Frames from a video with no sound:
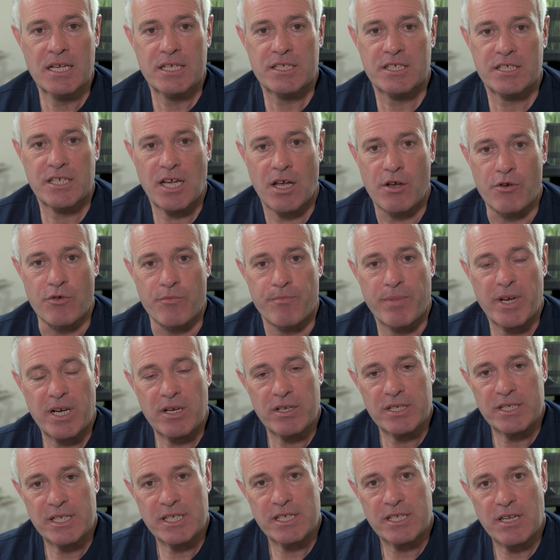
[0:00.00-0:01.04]
So
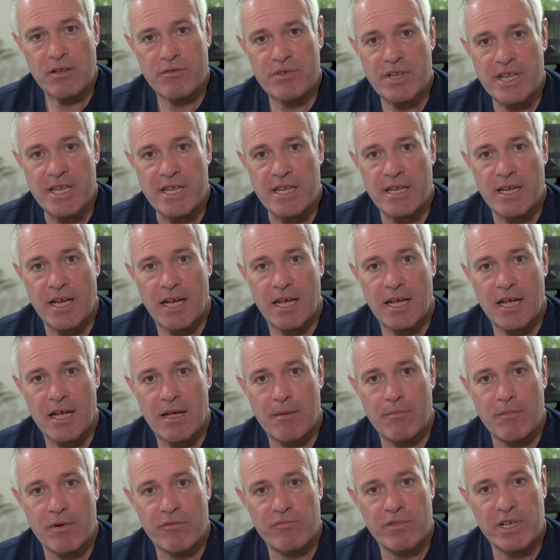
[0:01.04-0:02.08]
because this only
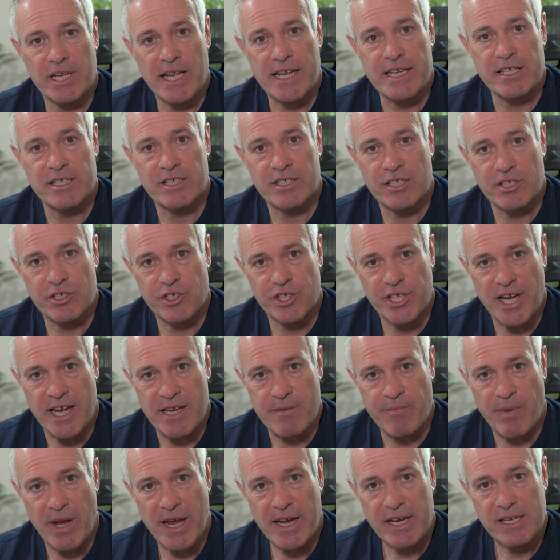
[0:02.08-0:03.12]
um, relates to
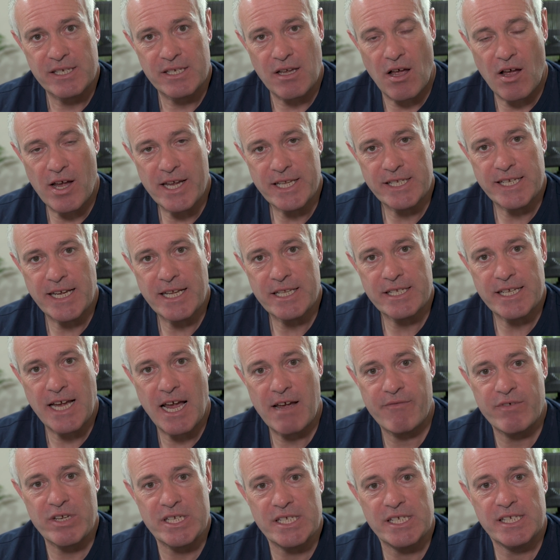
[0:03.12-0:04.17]
JPEGs, I tend to
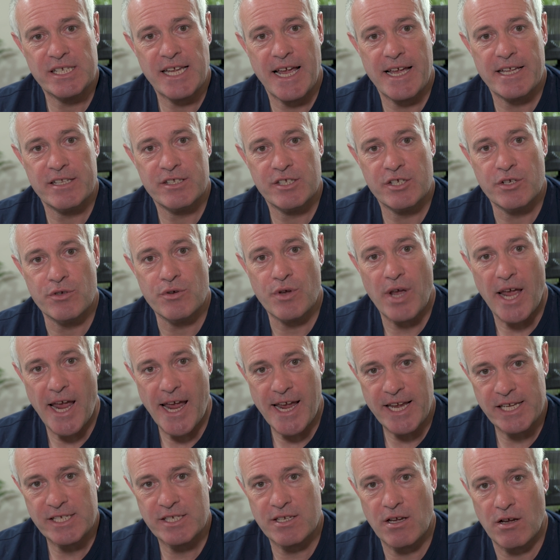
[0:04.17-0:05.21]
have it set to
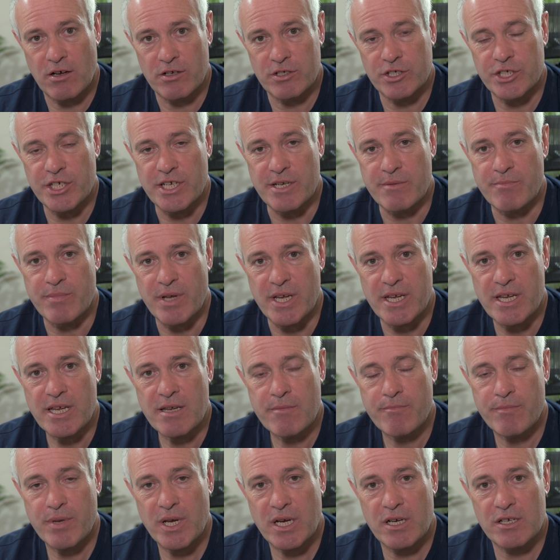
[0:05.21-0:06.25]
sRGB
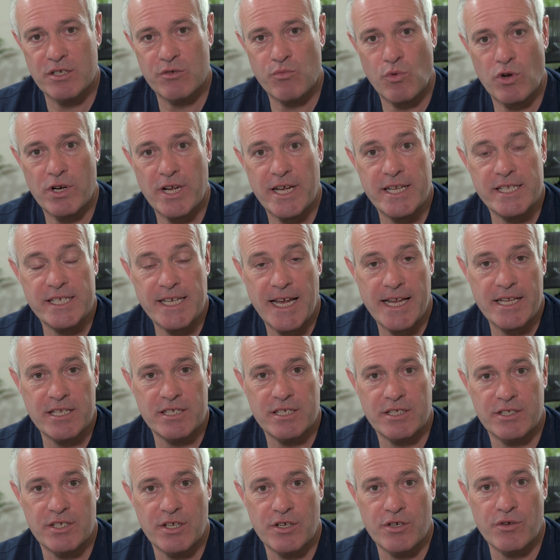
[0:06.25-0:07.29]
because what I tend
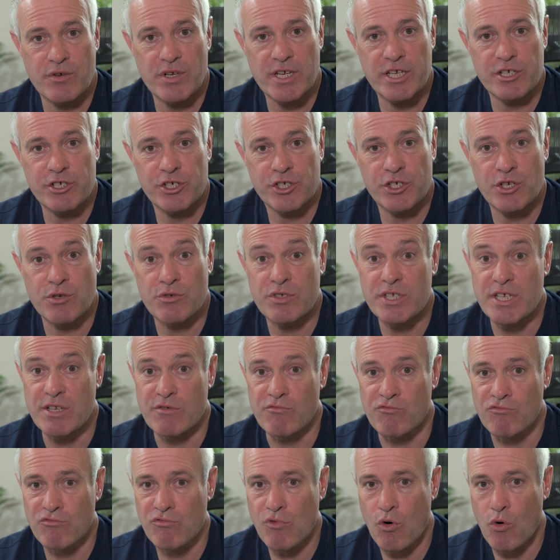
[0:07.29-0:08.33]
to do is shoot
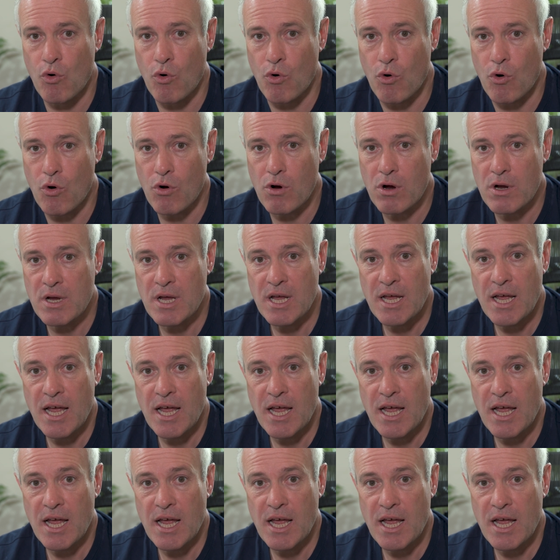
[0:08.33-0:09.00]
in RAW